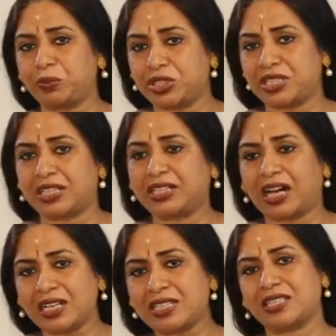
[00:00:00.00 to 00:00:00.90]
which is the
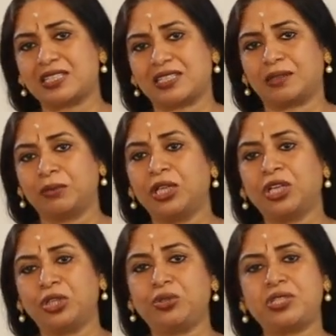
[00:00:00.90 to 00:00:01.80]
caste system,
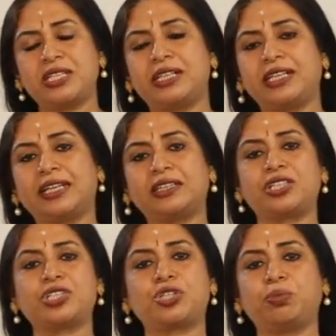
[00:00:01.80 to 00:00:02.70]
you see again the
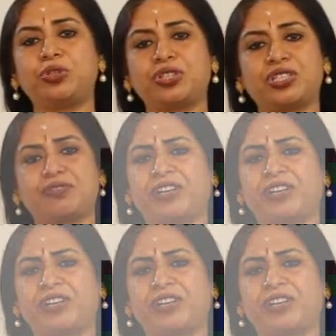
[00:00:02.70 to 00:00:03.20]
distribution is